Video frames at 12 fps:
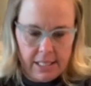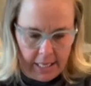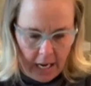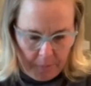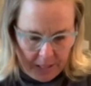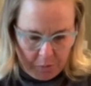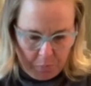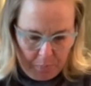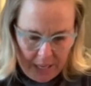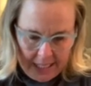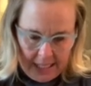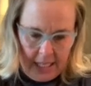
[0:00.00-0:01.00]
it up as
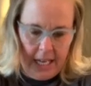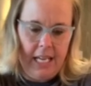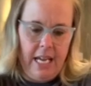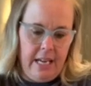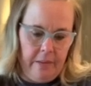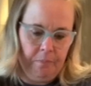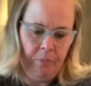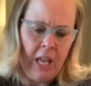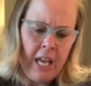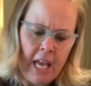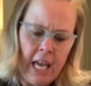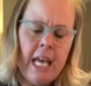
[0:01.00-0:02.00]
best that I can.
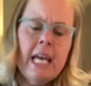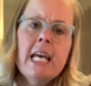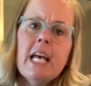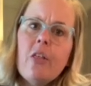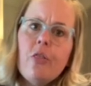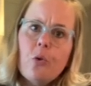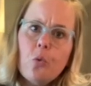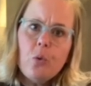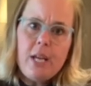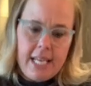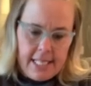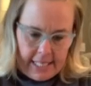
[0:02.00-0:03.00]
The
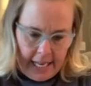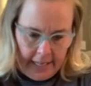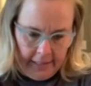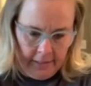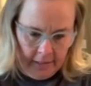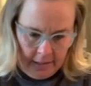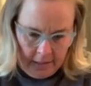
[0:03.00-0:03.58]
reason